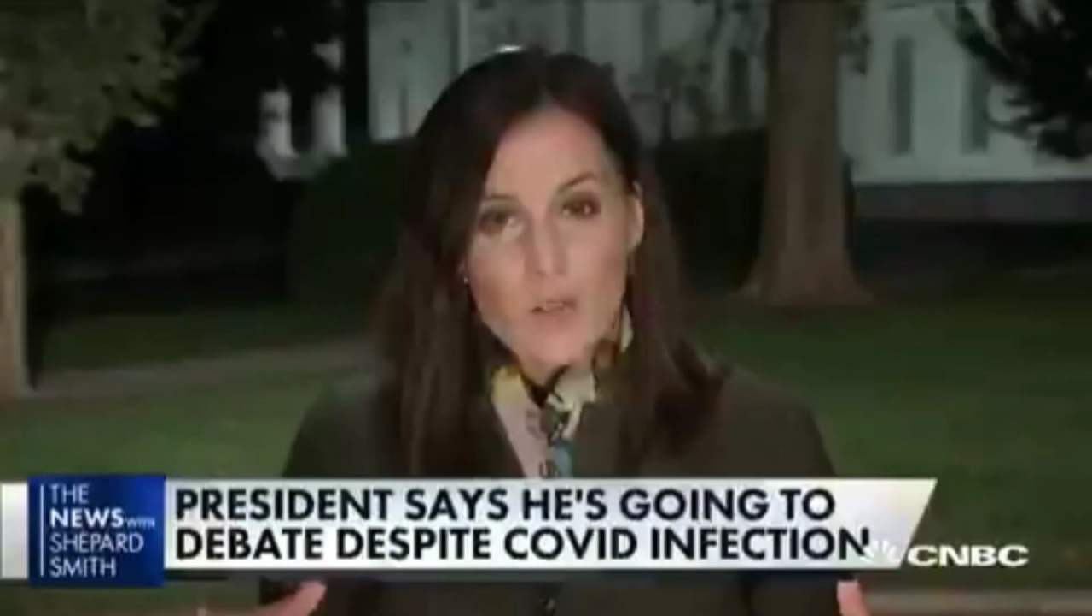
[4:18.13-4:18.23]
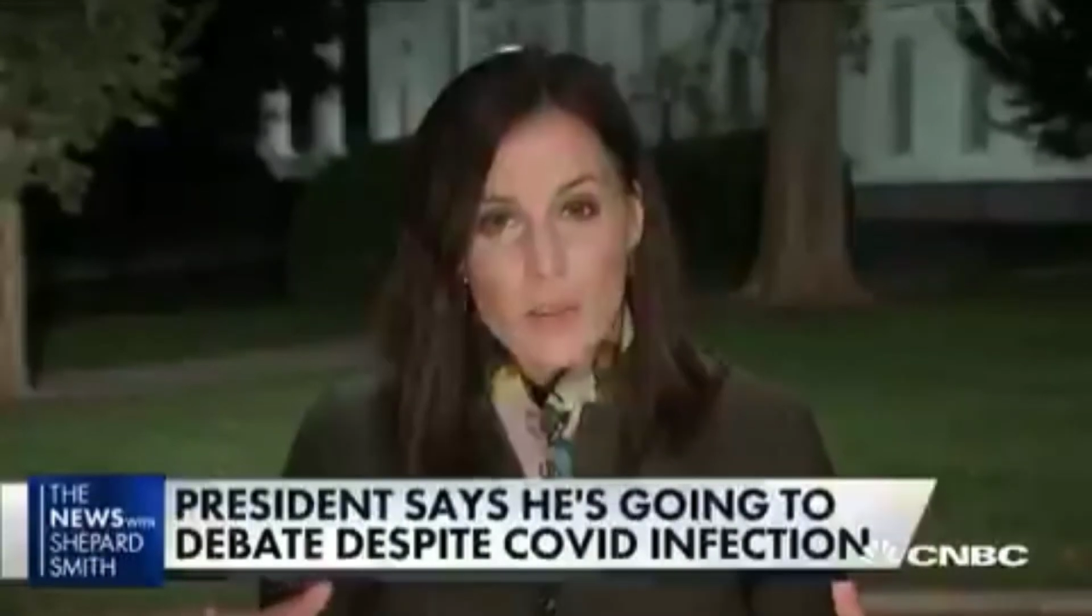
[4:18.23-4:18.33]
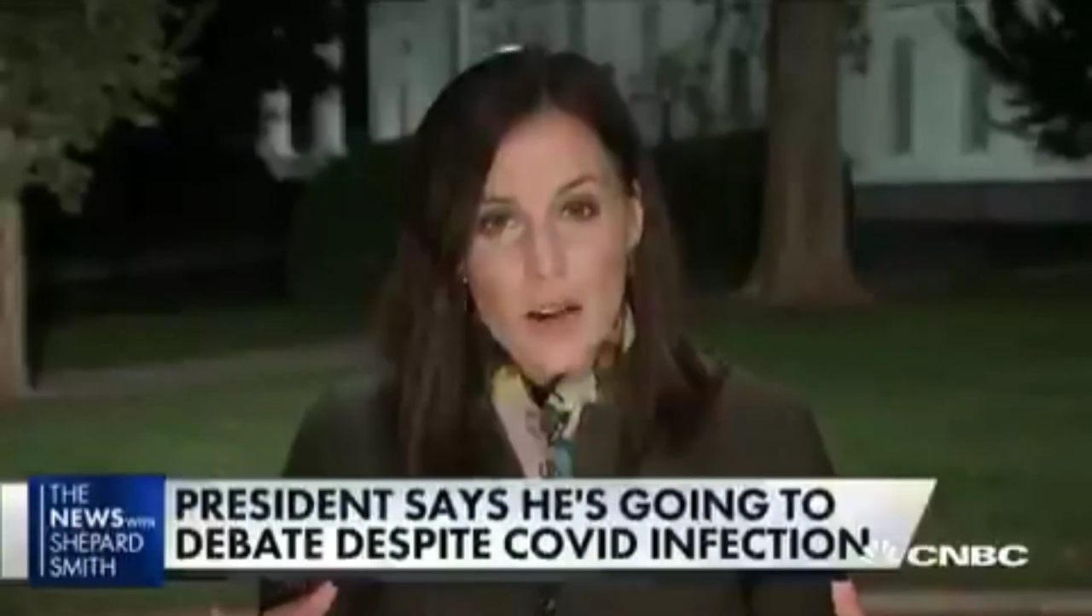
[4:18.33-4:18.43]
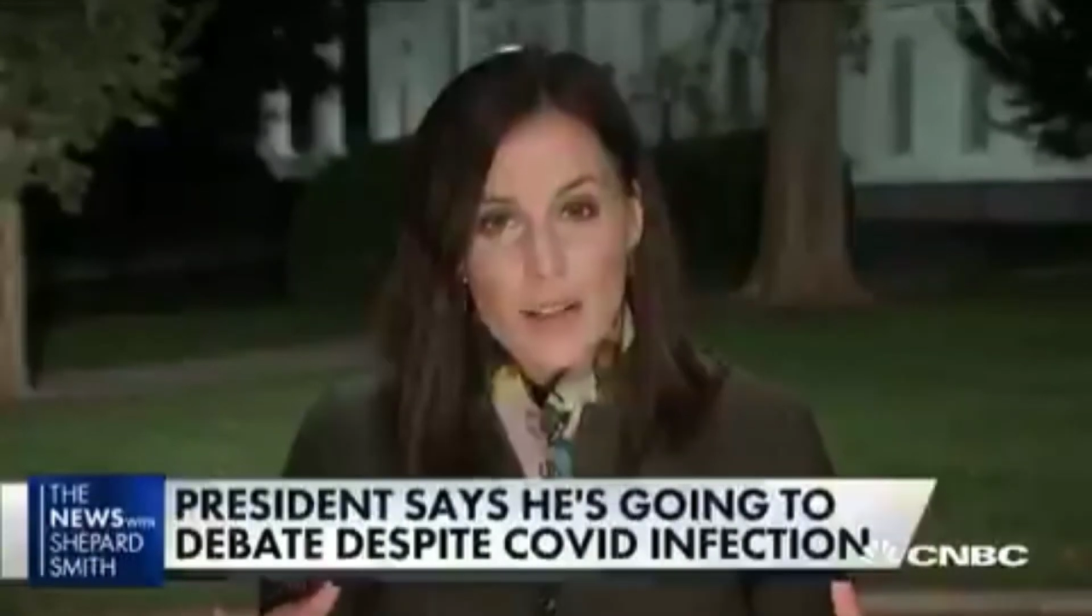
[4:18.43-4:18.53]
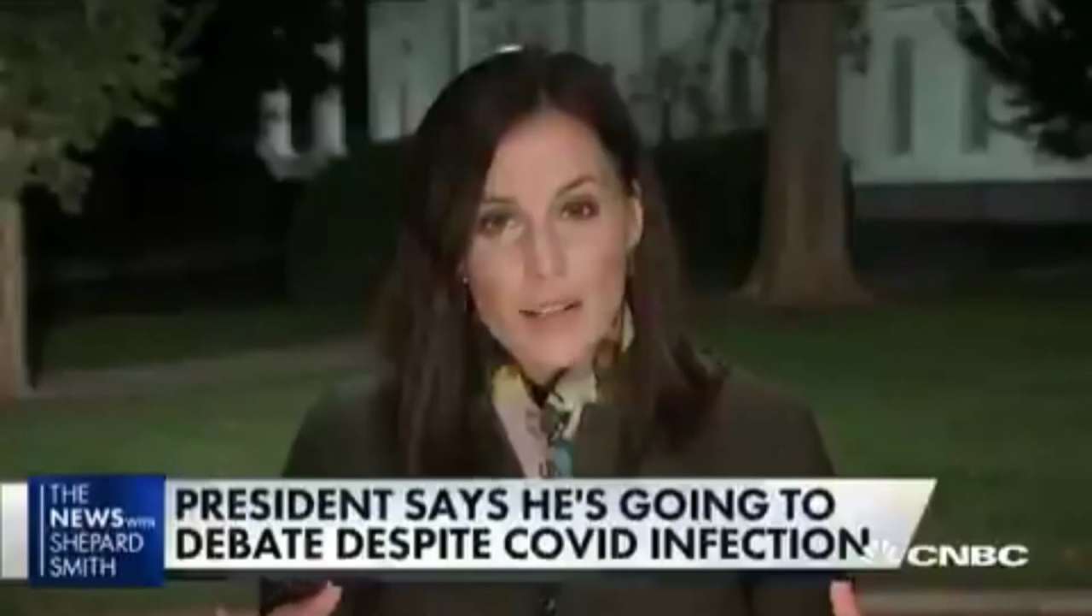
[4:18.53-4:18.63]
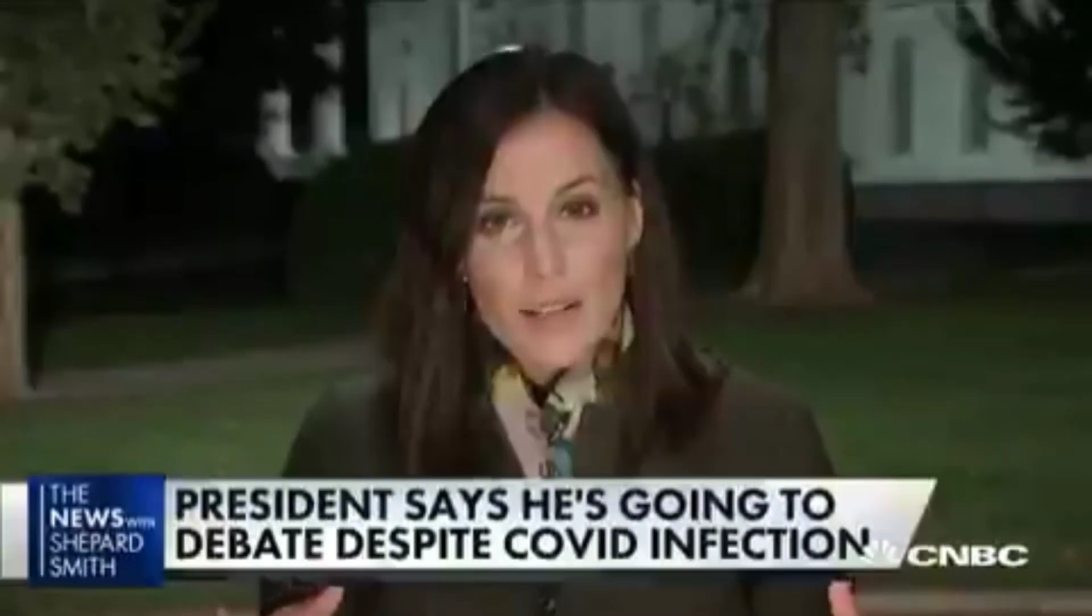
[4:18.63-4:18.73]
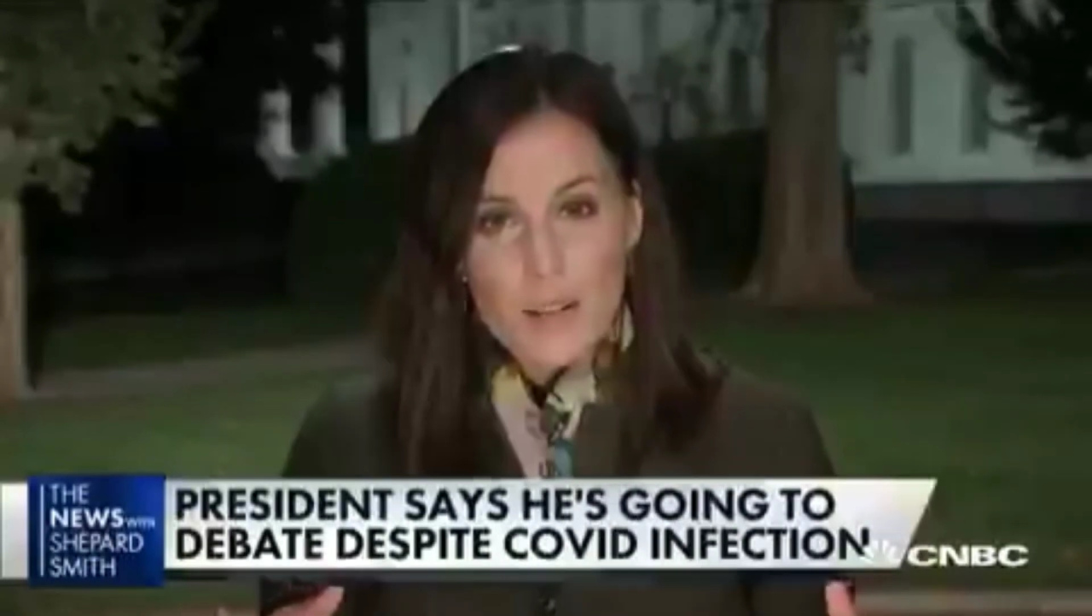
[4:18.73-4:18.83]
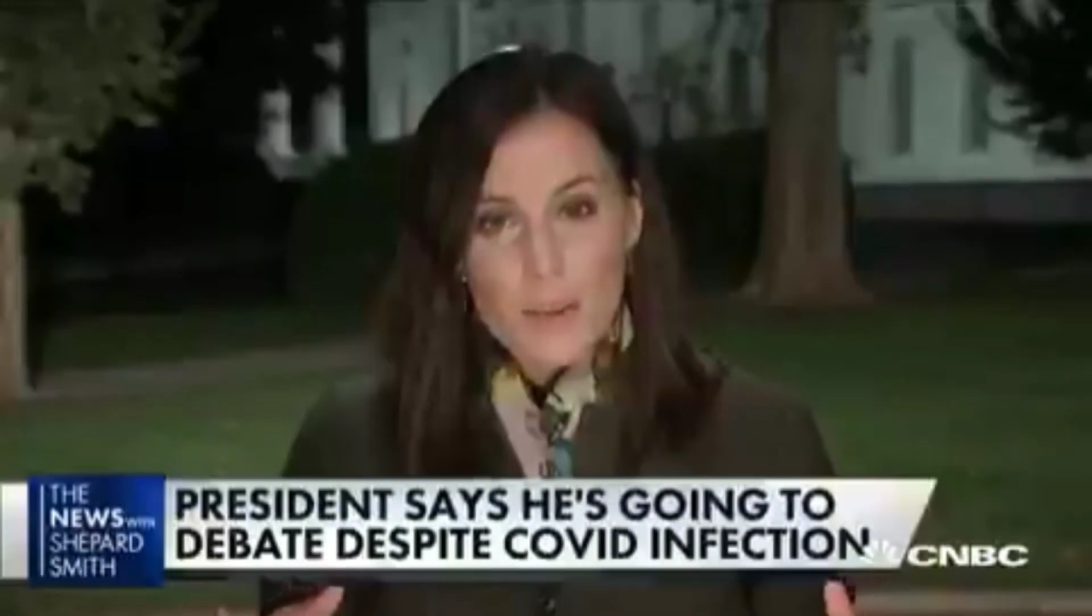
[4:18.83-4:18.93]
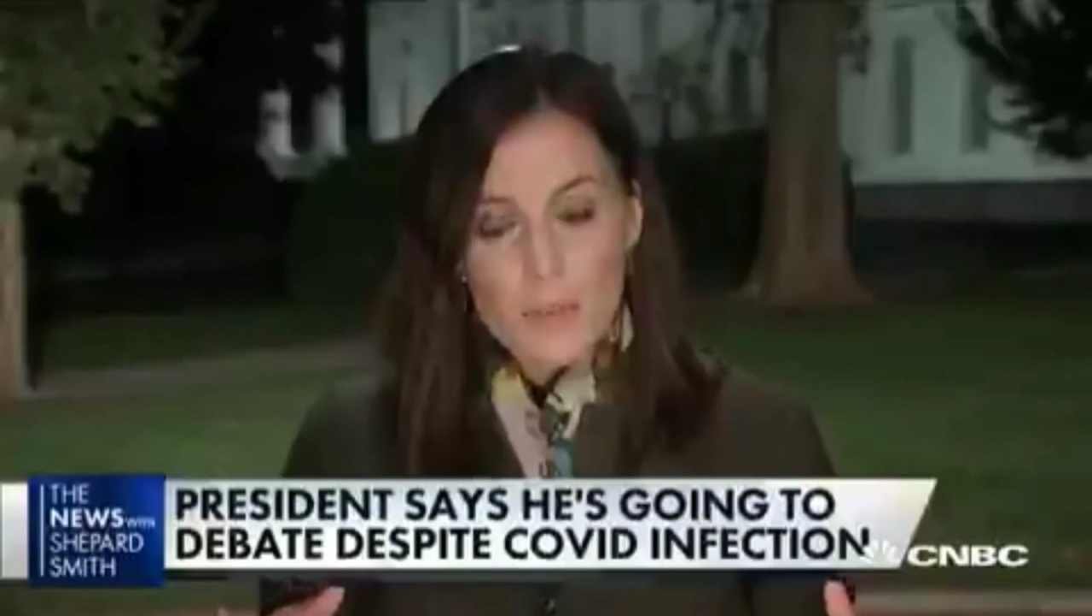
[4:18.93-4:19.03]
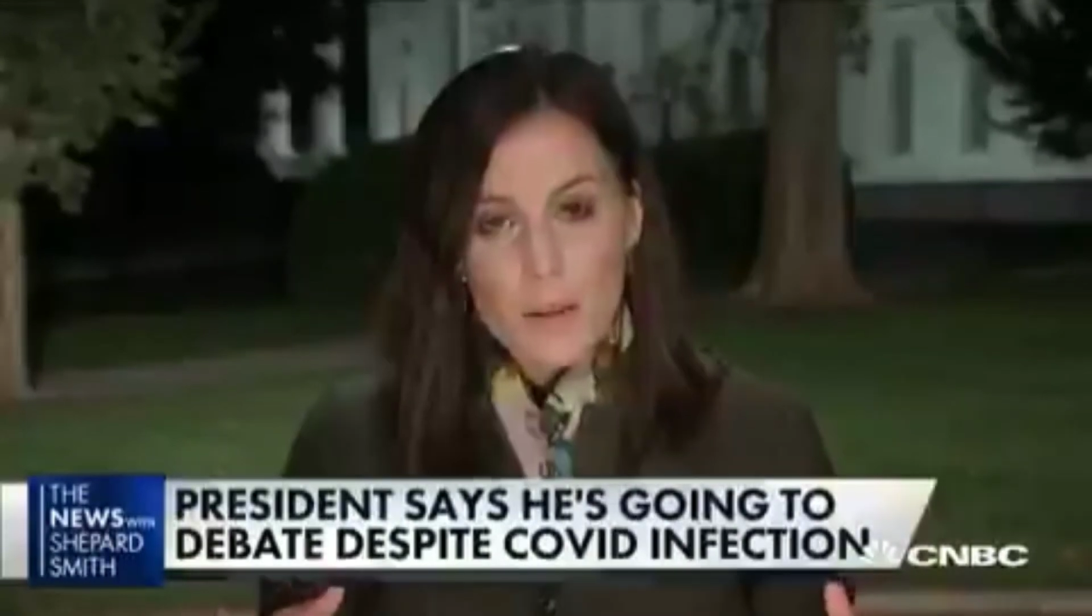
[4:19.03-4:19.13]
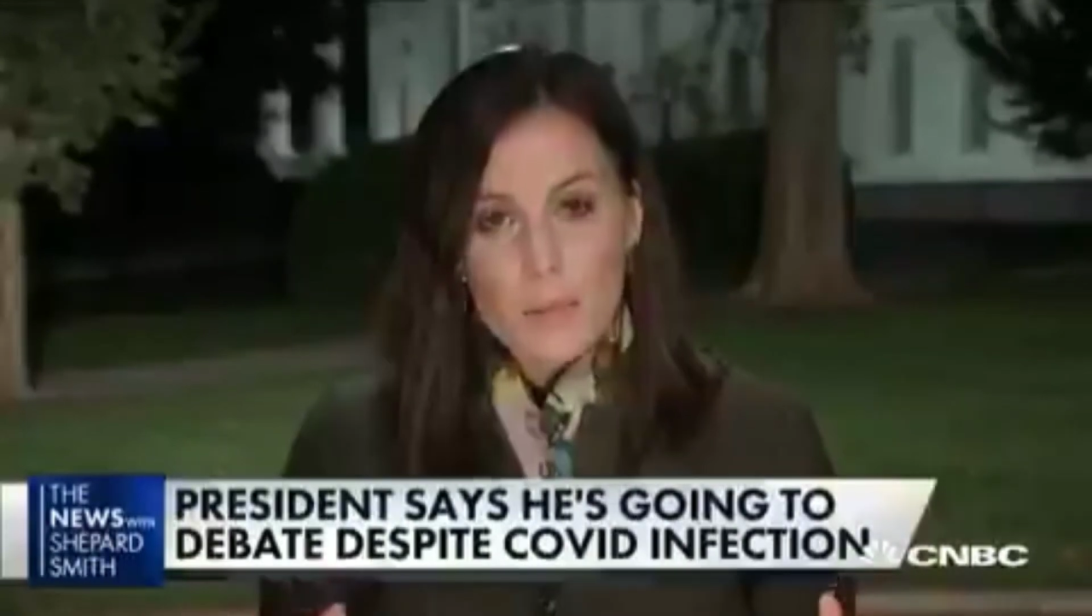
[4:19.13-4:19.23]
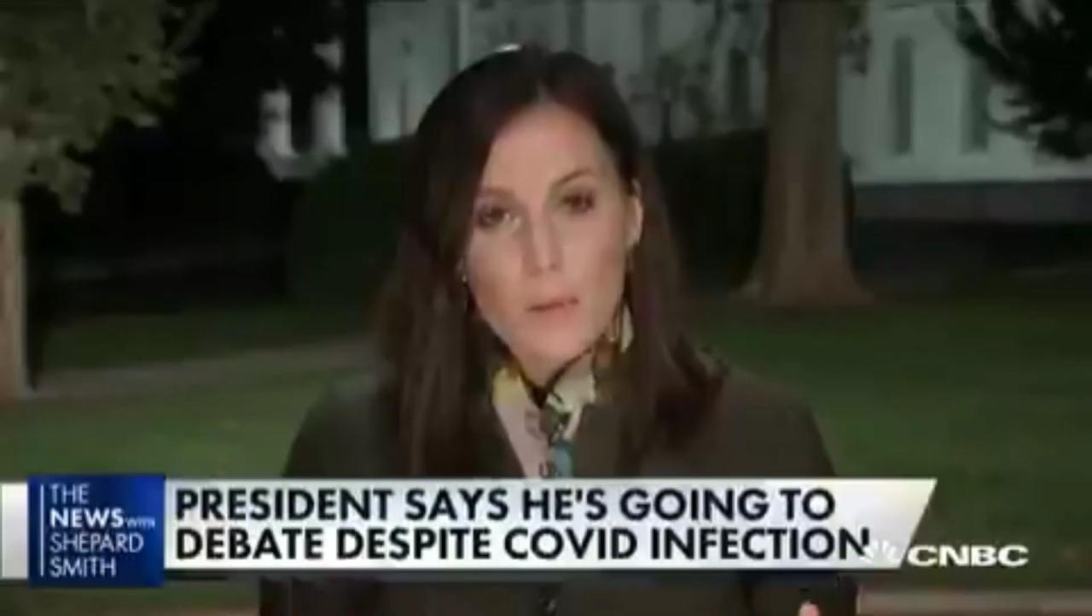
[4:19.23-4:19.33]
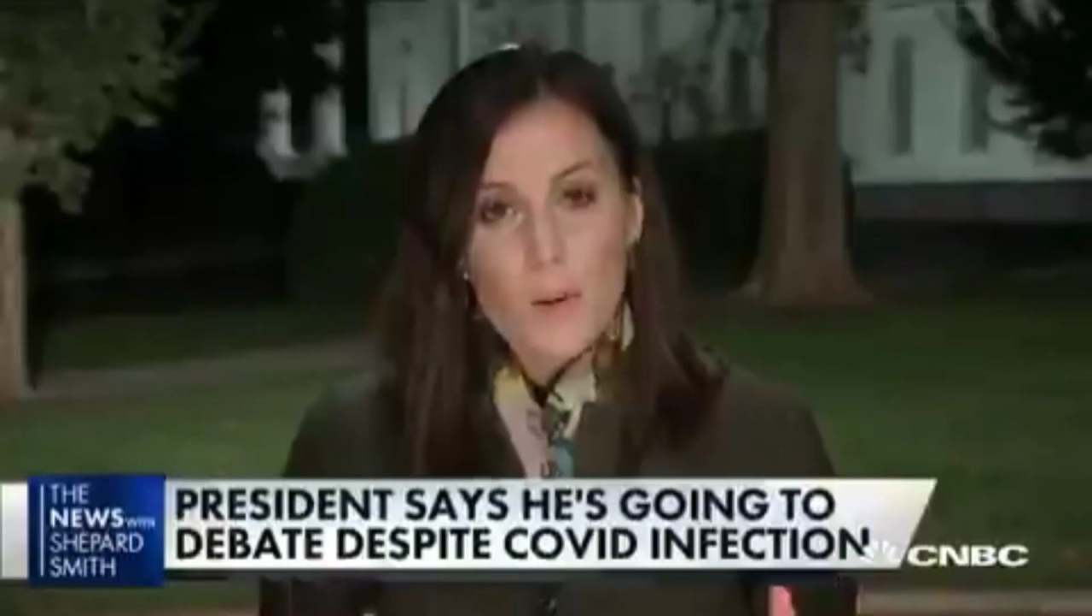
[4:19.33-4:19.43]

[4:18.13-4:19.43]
from the onset of symptoms.